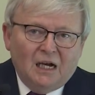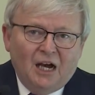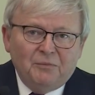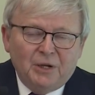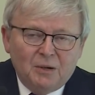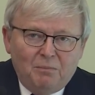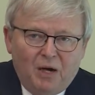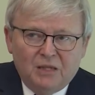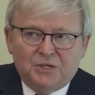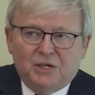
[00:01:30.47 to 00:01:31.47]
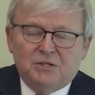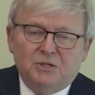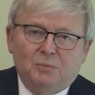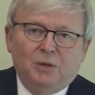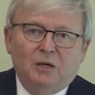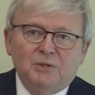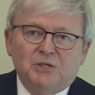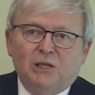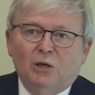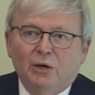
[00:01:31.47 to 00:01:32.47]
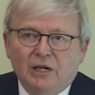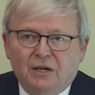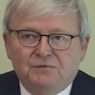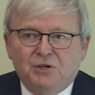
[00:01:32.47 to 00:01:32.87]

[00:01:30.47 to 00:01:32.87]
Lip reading: I've been in politics and diplomacy long enough